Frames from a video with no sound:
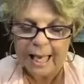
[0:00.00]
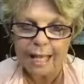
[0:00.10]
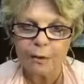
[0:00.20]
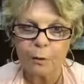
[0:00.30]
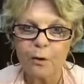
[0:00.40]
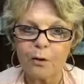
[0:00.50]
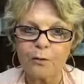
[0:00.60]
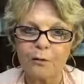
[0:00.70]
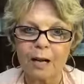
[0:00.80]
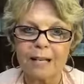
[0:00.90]
in order
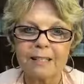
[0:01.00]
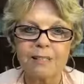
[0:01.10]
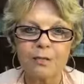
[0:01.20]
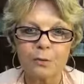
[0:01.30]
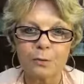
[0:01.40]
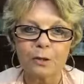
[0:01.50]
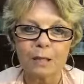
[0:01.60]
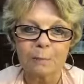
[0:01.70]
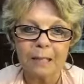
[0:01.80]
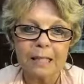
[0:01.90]
for us to
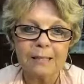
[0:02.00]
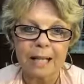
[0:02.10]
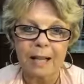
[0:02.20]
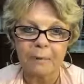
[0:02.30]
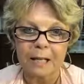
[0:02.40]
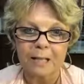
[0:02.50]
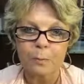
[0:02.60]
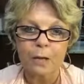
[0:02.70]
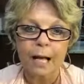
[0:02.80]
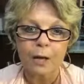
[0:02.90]
truly please God because
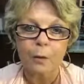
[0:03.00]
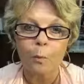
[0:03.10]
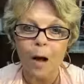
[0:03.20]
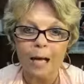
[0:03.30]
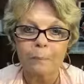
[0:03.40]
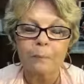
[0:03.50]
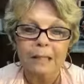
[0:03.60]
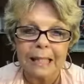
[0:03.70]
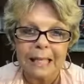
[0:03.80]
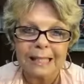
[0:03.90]
we're not going to want to
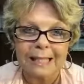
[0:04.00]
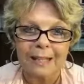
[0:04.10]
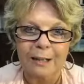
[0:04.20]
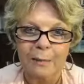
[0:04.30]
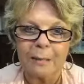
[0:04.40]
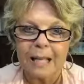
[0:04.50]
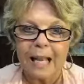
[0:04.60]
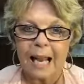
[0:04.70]
please him